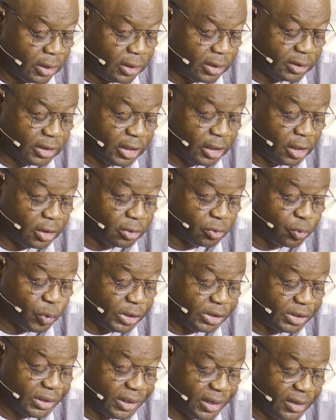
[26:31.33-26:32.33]
The sailors
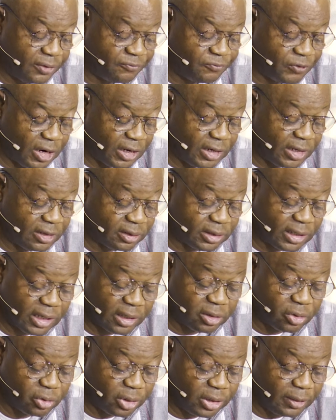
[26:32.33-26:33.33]
were terrified and
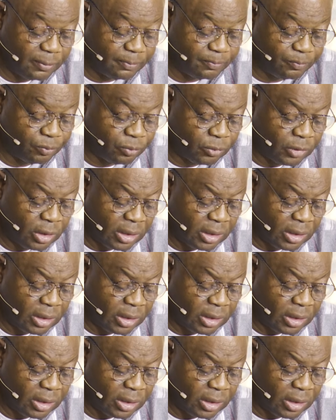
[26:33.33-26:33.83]
said to him,